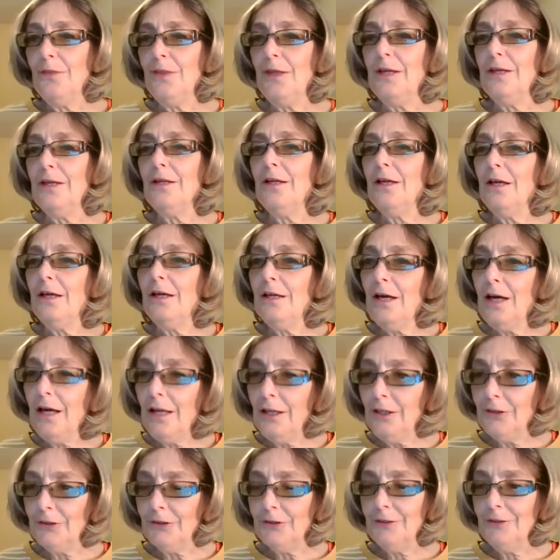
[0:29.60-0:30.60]
that
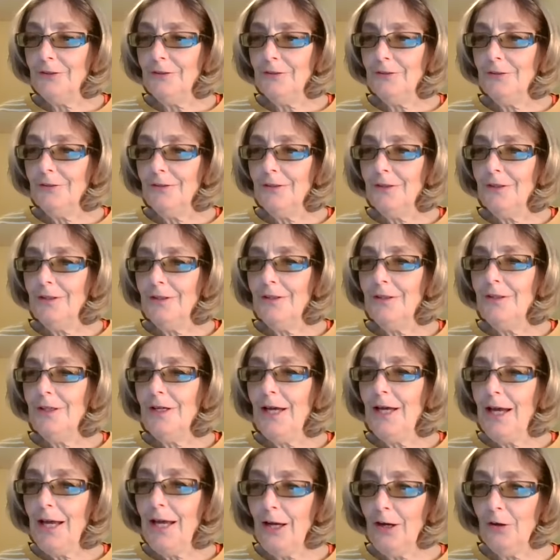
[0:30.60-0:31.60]
color
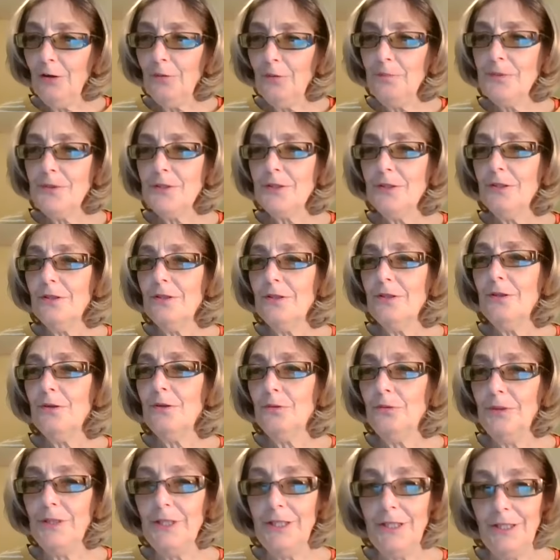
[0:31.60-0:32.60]
helps
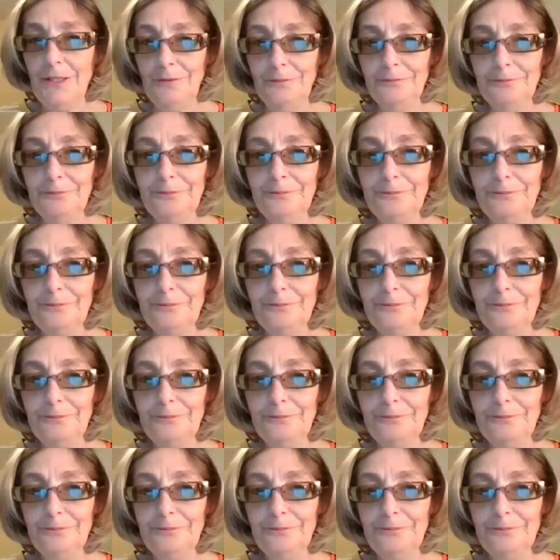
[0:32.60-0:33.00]
reading.